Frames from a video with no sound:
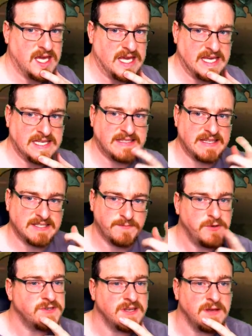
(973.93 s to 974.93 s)
Is this
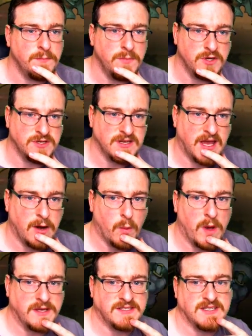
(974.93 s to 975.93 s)
mutant gonna
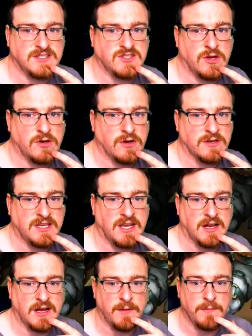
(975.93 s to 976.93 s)
waste his turn on
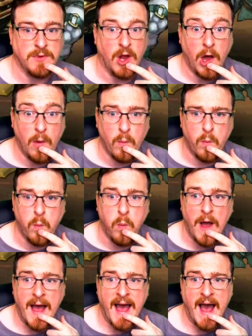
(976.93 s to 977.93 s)
killing him? No.
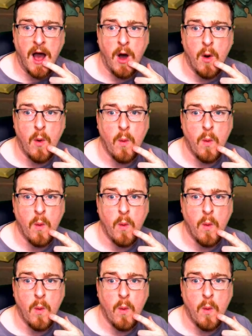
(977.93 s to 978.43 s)
Wow.